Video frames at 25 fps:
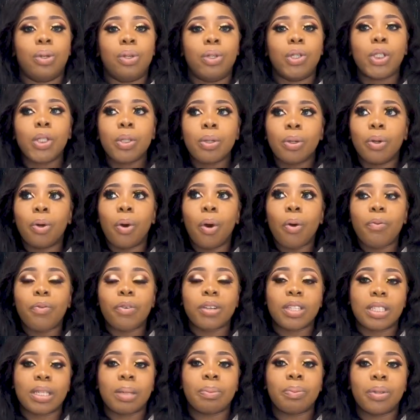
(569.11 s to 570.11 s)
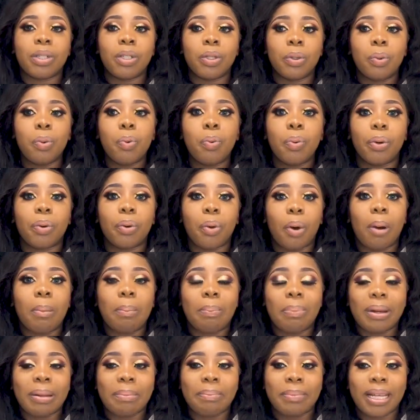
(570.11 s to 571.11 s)
you should go for someone who will
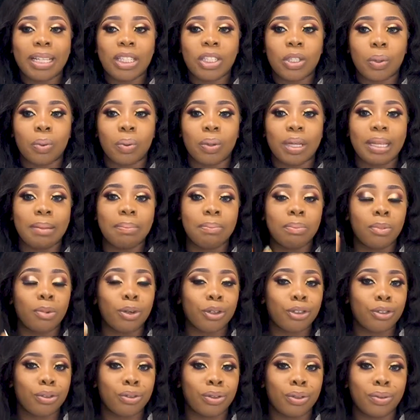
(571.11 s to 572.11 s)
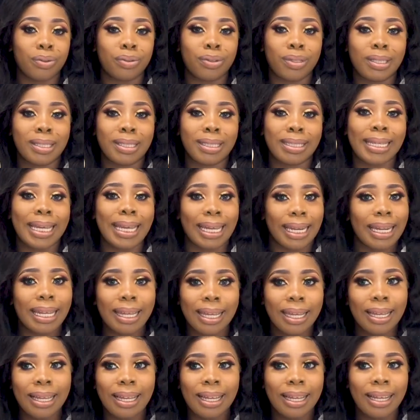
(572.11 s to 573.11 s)
compliment your emotional state,